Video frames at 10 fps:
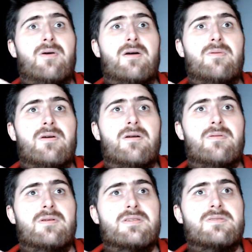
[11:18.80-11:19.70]

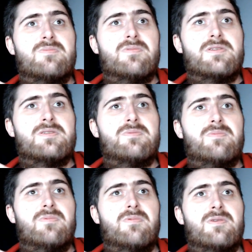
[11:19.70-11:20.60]
was
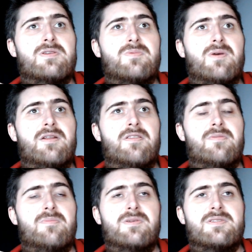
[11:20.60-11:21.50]
one of
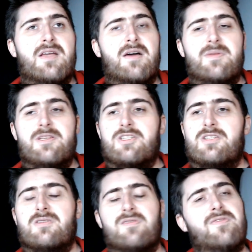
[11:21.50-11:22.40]
them, wasn't it? I mean, she
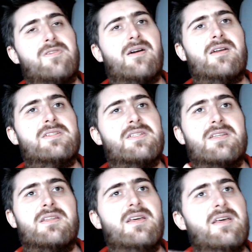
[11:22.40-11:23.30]
took for
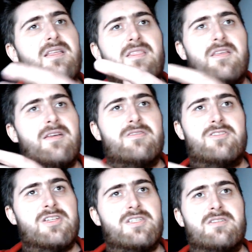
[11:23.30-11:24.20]
granted that
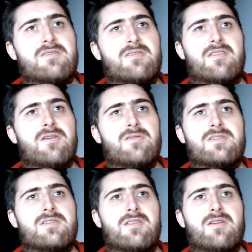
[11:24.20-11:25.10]
just
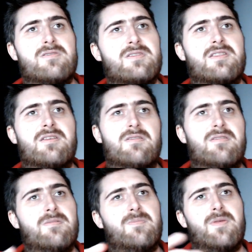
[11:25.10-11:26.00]

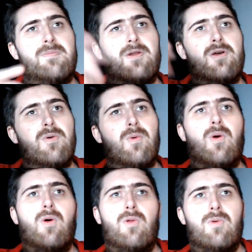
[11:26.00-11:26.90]
the blue
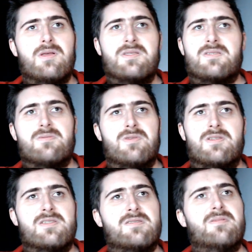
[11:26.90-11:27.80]
wall was
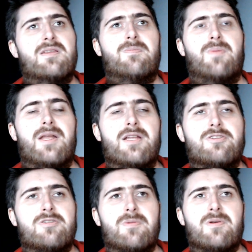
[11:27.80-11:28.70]

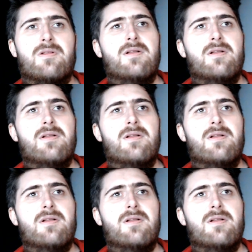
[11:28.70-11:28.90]
impenetrable.